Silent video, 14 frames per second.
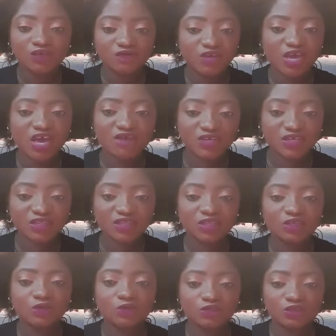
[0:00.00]
if you have
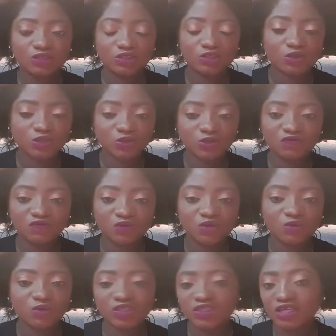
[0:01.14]
anything you want to discuss with your
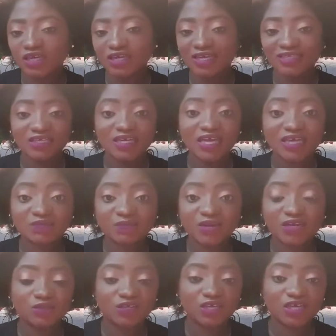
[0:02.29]
followers, you can get an
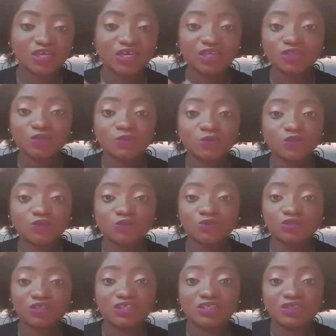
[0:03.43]
expert, or you can get someone to
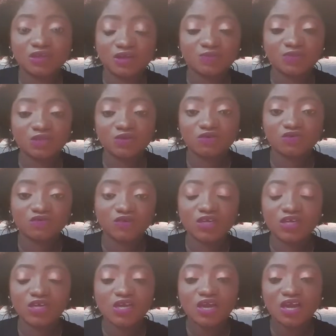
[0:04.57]
do the Instagram
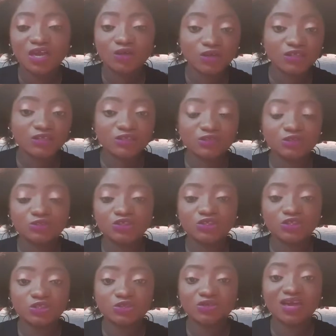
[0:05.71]
takeover, and all you need to do
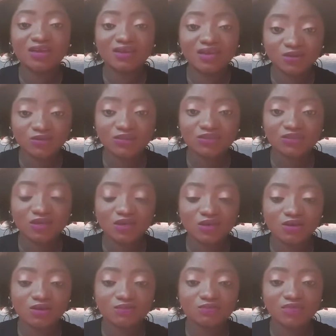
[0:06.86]
is just to announce
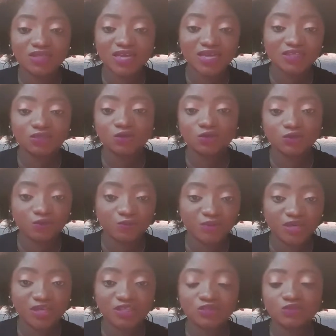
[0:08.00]
that on your
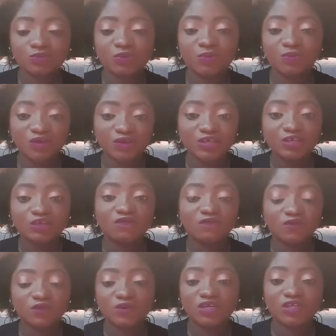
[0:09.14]
page, preparing your
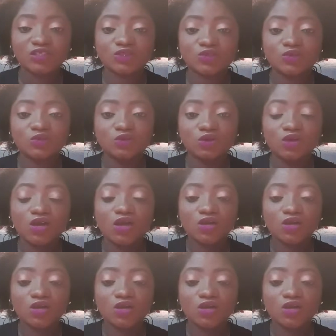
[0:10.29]
followers to look